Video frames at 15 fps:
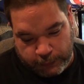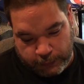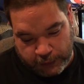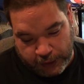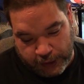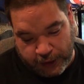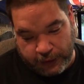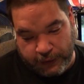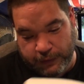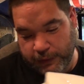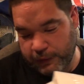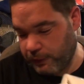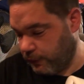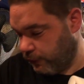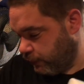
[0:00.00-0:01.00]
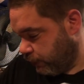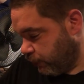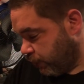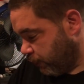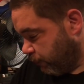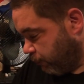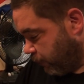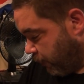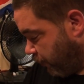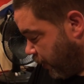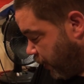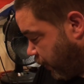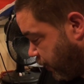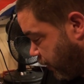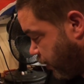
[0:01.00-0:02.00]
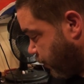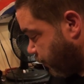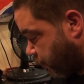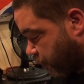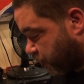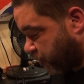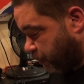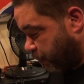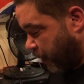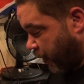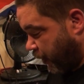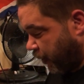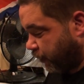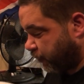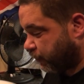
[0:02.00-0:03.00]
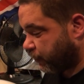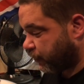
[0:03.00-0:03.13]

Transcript: But yeah. So, if anything, I've got a spare